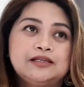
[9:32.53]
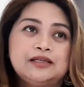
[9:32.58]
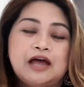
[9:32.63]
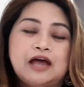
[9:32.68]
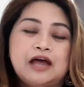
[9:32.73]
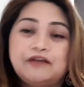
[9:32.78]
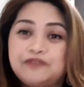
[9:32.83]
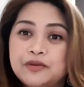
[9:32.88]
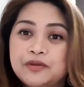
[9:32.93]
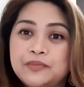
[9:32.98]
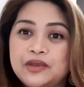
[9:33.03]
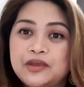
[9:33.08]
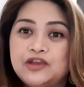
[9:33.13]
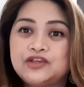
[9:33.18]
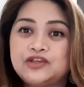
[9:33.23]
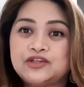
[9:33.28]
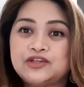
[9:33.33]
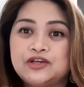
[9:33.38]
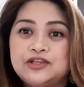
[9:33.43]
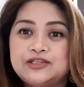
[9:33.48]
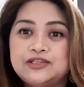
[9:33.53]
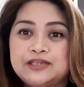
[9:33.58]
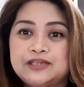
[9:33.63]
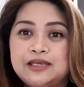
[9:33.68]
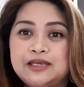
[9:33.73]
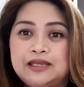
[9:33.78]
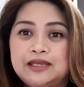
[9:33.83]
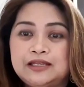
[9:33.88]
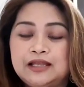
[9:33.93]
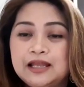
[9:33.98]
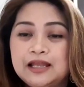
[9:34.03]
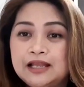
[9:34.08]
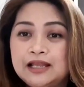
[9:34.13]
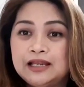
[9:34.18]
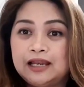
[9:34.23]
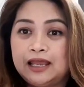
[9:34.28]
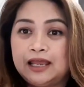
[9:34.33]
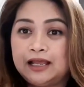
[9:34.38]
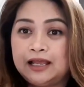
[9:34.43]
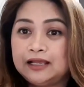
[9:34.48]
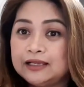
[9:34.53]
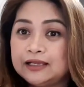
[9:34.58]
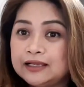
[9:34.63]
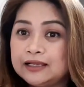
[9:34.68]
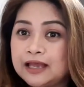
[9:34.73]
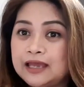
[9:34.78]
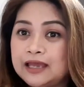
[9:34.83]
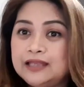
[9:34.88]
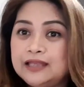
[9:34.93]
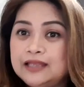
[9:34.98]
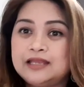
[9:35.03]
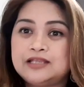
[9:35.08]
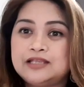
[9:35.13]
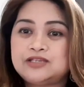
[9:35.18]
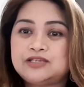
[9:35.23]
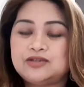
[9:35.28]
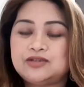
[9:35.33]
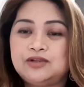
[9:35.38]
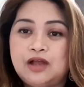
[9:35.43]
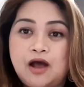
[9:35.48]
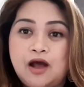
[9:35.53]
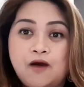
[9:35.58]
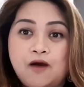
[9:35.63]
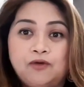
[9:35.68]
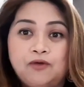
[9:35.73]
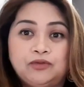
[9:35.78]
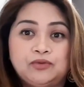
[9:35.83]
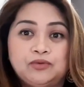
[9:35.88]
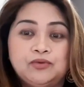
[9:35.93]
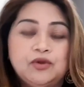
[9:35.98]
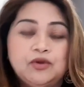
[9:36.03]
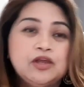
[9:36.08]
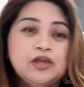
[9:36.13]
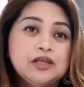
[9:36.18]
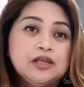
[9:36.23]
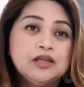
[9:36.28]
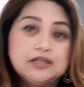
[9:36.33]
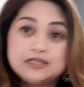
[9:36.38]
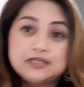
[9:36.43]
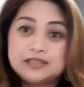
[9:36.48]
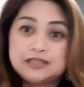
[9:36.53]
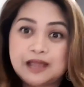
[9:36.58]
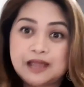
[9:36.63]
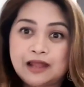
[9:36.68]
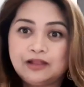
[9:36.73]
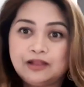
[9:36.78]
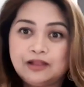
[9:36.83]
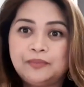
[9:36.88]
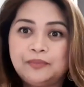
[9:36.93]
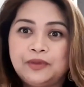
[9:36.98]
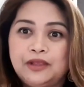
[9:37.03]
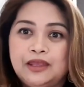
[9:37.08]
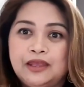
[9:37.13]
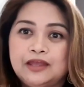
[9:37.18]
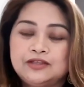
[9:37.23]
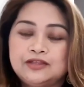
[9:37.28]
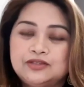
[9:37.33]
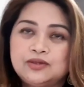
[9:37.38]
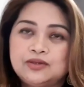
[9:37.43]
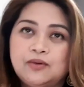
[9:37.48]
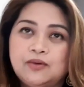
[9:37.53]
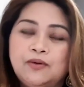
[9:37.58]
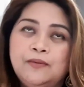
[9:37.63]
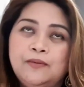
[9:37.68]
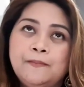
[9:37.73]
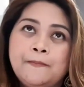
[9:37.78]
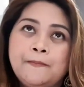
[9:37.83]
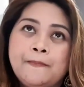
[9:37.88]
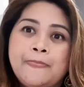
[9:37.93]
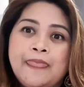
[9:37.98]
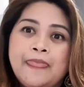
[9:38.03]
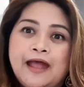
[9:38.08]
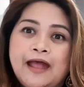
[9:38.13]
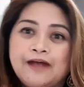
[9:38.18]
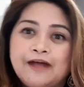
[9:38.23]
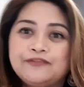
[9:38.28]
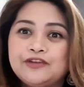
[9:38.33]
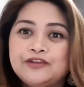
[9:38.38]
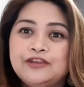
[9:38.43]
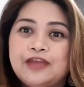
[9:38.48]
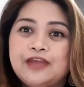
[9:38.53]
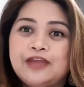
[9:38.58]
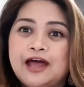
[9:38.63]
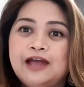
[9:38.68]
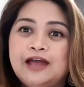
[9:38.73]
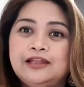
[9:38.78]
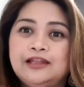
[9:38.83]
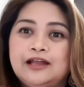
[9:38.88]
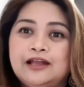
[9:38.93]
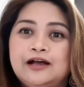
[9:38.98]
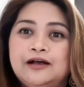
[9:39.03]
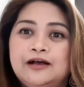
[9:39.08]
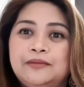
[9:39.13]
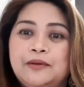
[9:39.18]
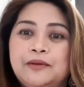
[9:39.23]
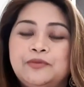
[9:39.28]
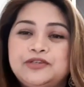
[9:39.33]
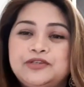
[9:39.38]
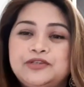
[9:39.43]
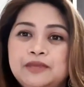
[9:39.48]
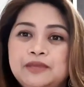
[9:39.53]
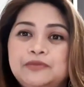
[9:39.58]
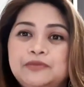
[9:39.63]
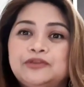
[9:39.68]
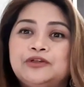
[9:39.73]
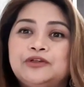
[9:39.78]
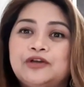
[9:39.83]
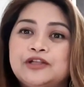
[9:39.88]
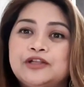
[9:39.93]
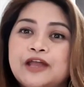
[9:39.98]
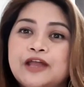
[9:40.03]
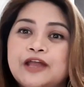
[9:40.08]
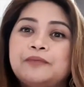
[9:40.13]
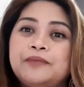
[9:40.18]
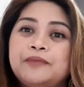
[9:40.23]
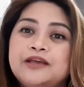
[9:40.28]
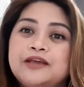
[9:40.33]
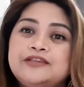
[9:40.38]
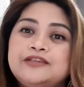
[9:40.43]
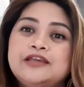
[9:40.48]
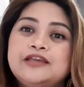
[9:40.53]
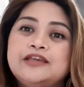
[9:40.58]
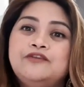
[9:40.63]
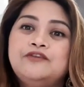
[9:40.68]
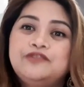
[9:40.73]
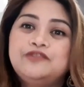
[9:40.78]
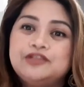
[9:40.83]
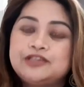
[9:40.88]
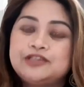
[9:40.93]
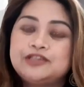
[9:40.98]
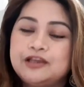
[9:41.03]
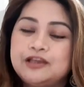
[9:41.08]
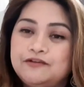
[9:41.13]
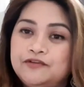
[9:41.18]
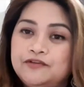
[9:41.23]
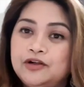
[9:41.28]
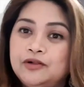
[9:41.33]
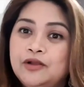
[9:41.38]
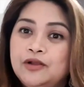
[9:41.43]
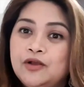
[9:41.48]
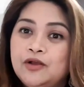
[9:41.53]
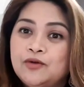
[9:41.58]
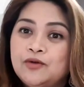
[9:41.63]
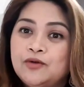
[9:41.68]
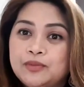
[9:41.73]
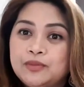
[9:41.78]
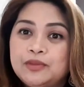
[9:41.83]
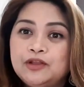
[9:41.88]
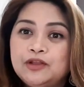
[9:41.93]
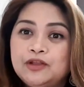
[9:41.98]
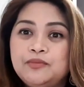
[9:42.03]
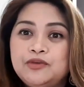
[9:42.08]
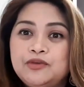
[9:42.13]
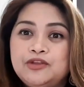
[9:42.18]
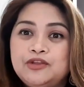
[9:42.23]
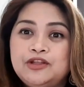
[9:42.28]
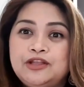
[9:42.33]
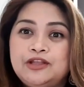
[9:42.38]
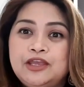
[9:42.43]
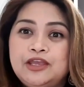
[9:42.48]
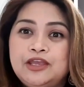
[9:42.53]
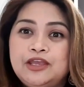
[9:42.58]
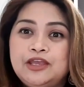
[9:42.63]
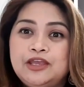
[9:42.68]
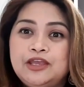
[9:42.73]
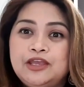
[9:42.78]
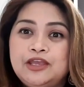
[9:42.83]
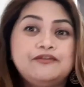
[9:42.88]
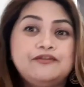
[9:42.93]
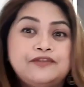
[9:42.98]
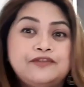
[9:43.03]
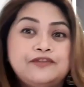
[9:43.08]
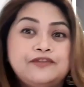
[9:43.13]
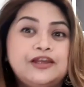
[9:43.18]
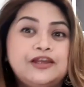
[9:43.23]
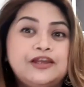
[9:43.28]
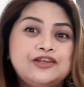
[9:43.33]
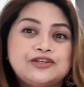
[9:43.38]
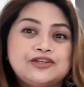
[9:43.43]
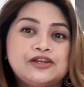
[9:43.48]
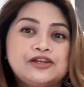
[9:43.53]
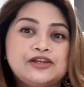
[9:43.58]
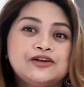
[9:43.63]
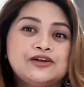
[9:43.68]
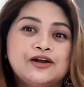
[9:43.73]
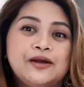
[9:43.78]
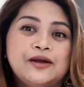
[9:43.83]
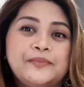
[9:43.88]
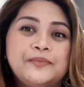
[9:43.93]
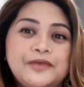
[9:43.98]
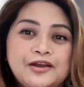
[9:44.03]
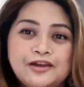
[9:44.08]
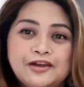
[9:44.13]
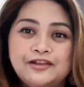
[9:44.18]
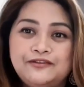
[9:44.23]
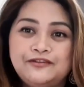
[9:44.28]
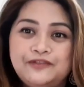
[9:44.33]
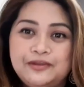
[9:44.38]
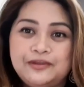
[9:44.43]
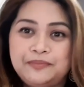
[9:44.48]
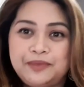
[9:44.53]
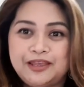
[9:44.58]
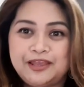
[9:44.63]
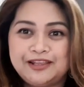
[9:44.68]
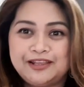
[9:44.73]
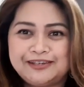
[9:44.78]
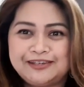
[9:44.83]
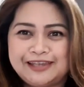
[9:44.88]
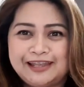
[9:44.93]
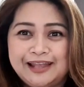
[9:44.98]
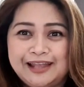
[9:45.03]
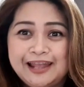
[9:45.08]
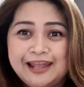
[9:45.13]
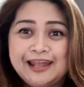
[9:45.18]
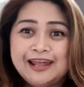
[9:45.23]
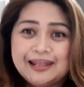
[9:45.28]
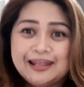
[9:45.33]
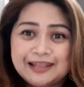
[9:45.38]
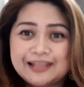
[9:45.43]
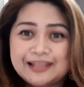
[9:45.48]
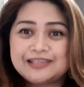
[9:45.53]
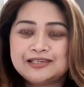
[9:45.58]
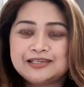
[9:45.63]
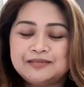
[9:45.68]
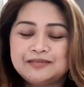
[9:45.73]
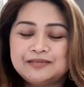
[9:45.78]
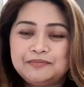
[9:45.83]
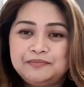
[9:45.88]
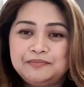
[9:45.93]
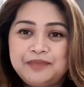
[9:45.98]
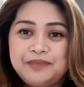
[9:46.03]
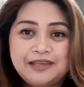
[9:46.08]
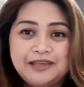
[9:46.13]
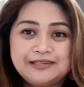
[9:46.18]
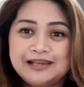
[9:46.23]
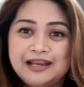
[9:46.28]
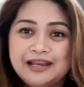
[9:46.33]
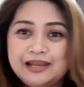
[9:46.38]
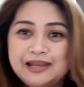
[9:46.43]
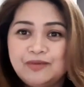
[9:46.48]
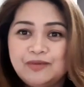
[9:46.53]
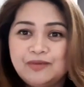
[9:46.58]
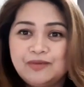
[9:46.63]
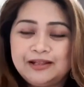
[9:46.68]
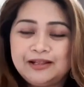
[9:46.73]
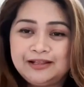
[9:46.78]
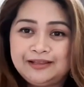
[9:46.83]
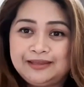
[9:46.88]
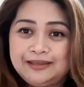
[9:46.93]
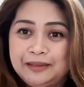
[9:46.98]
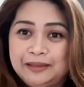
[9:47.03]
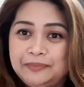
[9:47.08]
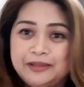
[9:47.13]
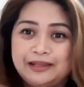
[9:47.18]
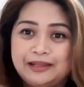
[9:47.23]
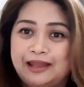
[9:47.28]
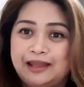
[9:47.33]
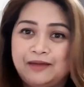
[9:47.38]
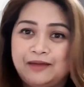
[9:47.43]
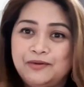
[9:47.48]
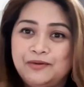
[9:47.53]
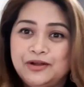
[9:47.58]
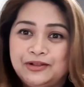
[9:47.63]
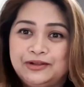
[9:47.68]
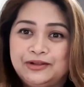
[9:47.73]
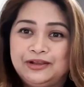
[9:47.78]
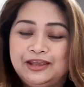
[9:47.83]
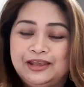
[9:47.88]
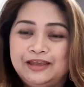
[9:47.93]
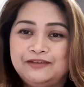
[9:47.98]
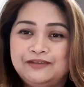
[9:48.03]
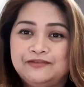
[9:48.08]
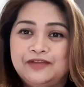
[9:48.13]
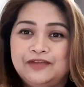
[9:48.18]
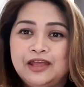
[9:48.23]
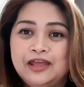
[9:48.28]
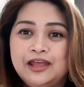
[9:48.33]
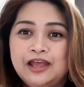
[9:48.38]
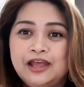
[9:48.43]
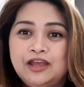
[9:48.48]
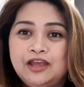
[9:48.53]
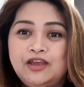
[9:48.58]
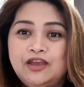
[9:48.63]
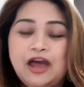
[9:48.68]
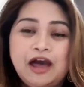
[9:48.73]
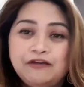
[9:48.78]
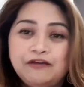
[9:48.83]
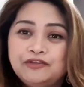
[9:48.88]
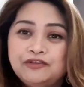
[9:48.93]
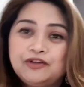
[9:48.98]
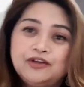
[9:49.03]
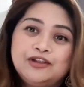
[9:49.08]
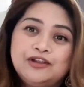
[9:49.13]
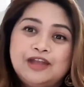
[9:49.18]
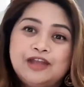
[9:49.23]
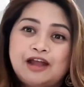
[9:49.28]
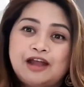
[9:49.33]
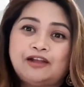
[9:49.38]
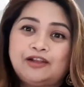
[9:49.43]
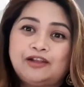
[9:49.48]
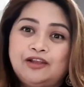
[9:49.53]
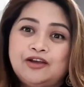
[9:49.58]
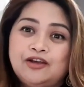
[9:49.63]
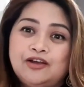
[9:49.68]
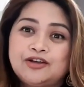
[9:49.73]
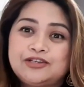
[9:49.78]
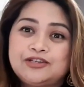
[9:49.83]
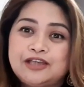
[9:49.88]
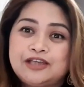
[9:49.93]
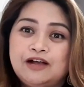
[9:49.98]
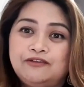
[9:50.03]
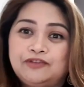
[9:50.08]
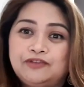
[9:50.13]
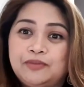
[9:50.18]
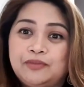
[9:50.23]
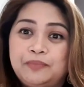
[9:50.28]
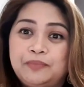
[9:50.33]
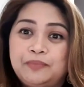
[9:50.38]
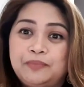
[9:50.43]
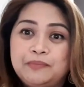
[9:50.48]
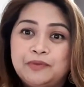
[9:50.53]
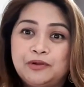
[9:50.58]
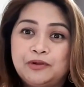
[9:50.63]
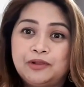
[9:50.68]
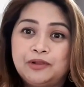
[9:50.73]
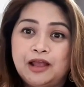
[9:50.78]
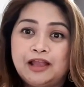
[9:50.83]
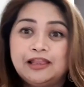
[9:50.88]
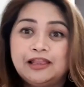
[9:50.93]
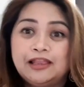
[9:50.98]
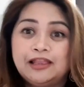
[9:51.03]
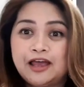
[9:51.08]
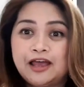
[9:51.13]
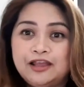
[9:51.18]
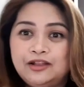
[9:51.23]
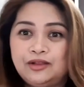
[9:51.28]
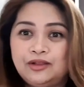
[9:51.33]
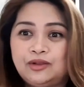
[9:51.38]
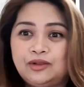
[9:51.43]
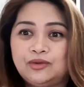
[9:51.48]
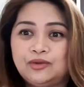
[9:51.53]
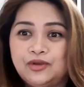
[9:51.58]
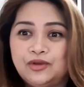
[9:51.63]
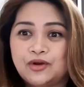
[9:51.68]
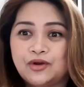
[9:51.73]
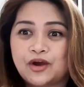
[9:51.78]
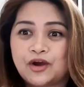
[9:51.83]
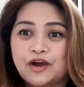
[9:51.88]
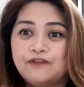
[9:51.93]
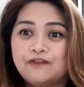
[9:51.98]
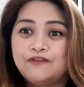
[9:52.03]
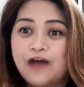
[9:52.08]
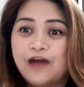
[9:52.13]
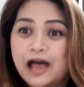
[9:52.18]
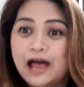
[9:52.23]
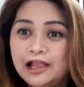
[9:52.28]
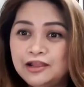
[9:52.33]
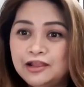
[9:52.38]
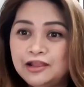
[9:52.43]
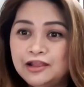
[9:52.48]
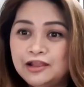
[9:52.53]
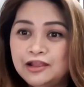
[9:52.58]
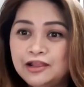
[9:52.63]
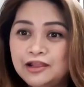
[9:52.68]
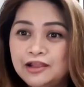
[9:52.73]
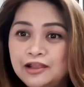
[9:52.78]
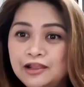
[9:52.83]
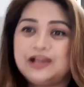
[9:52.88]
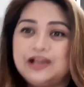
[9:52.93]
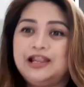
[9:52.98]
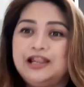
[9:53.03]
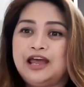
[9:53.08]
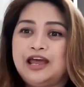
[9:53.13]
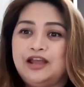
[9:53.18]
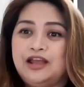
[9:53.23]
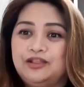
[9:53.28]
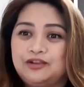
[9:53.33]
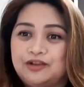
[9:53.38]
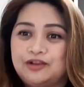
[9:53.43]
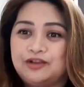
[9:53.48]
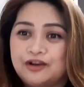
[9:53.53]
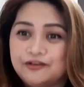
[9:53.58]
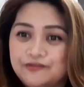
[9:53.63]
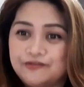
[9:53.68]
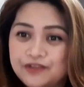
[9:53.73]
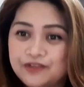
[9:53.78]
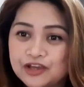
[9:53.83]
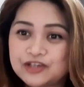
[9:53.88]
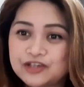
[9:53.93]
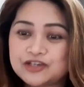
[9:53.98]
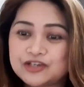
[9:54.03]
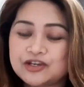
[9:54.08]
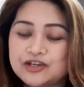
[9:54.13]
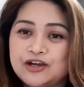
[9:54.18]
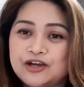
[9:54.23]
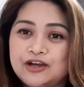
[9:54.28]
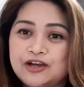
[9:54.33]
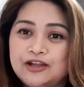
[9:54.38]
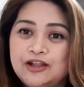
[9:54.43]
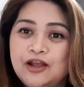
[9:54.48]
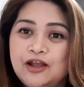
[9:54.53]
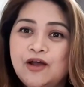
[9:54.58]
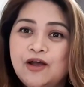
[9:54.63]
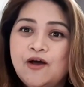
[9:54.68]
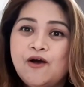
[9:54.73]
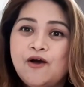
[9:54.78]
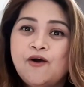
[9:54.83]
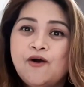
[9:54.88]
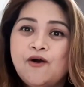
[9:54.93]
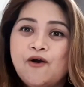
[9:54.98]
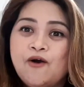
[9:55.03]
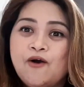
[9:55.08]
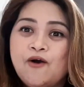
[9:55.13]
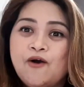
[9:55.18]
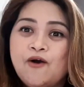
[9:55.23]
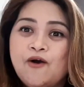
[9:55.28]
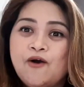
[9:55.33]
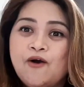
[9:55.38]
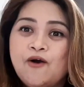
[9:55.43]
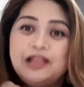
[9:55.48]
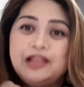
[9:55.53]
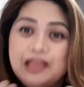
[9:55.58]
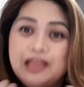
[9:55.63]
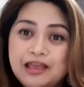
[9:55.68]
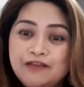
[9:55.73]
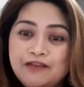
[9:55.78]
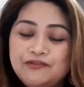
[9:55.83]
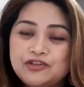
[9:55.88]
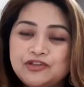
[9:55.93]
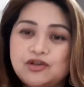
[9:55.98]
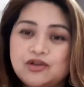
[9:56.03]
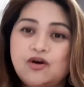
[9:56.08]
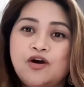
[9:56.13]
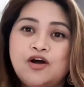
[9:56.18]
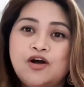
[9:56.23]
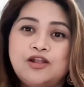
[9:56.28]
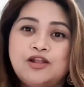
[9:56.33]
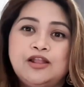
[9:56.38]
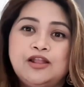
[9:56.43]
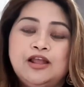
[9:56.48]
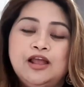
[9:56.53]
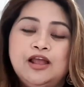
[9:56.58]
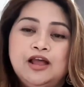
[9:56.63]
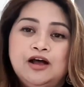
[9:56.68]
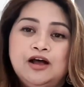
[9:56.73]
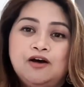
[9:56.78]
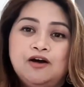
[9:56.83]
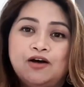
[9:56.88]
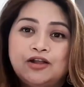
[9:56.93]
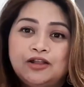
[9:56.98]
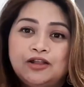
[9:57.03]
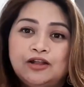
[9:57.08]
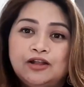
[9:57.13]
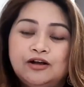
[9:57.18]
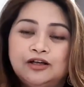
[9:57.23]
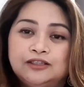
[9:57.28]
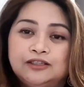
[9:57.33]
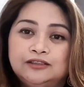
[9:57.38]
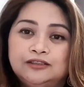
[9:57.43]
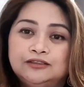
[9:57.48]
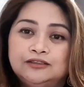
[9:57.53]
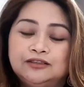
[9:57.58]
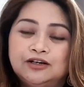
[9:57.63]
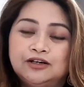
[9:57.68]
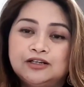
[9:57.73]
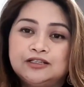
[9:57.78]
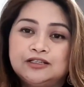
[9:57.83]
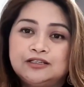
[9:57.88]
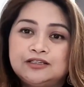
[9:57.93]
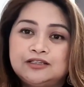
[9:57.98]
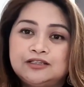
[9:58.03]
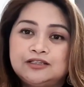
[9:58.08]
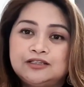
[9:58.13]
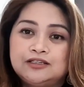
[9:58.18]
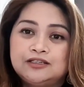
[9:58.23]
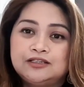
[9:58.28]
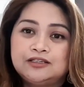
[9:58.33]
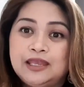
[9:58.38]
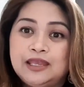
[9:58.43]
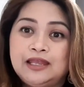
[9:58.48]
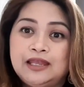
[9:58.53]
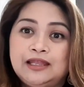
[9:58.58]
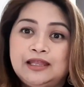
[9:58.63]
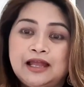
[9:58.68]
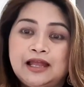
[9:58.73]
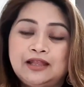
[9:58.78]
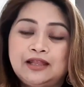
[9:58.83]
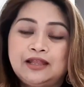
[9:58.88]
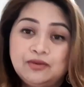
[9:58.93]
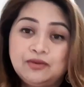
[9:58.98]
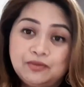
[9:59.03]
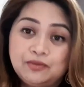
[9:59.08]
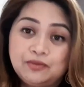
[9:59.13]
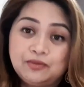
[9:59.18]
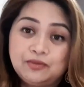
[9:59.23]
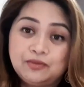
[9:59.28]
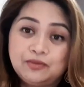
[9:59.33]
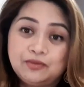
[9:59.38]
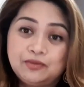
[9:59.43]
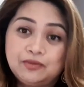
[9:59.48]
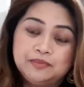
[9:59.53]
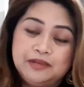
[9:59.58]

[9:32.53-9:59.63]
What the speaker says: affirmations and like guidance on how to stand up again. So after that, I was able to connect myself with several women community who are lifting each other up here in the Philippines. And that's basically one tip that I want to give. You have to connect yourself to people aligned to your values, aligned to your vision, who believes on on something that you also